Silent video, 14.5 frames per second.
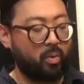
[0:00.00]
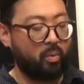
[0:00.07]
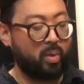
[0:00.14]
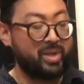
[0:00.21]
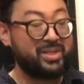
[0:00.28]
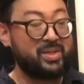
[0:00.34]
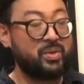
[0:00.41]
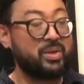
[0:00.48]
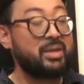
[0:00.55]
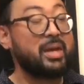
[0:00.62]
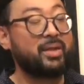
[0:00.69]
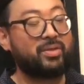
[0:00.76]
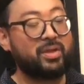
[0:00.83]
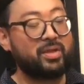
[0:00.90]
Once you
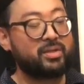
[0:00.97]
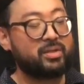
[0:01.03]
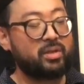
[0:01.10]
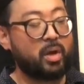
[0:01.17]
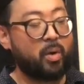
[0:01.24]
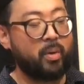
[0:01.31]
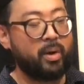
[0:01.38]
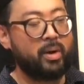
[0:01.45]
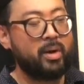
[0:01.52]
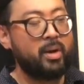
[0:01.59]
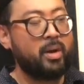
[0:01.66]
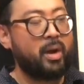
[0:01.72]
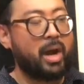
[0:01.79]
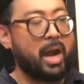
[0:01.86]
get this going,
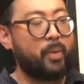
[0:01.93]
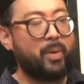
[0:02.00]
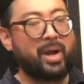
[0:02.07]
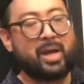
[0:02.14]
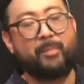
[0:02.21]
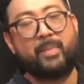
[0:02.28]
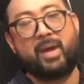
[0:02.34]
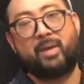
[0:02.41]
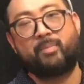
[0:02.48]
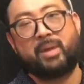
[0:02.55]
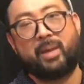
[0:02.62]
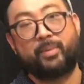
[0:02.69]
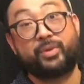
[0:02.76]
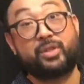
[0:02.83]
I recommend
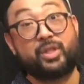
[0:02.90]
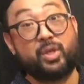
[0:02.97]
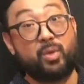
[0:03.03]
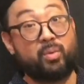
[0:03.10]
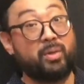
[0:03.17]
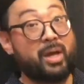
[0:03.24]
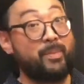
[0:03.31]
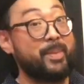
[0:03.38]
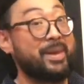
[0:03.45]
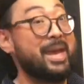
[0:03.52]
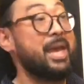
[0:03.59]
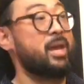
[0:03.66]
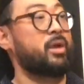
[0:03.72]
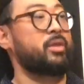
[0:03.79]
being able to do like maybe
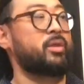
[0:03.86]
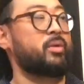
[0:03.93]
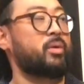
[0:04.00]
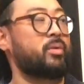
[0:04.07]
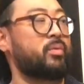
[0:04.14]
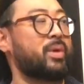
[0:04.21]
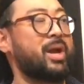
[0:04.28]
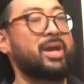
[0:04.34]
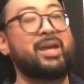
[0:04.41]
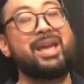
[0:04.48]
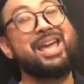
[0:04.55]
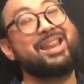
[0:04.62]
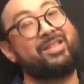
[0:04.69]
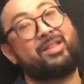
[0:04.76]
8 on the right,
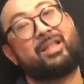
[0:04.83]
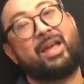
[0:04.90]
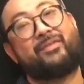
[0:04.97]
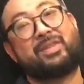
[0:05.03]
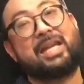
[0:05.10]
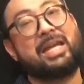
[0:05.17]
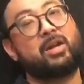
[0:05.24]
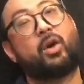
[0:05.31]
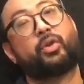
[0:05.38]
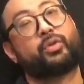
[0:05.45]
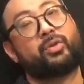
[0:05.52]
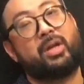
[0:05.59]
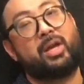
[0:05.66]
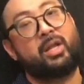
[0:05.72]
8 on the left, 8
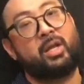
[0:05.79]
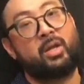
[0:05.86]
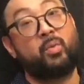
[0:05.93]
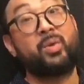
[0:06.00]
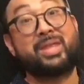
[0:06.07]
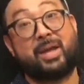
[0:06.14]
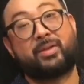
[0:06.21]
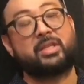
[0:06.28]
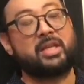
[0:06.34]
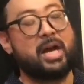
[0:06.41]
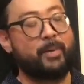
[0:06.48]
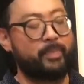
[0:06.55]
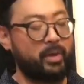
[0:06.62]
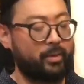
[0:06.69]
alternating without
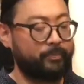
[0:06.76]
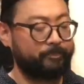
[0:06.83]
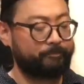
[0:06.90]
stopping.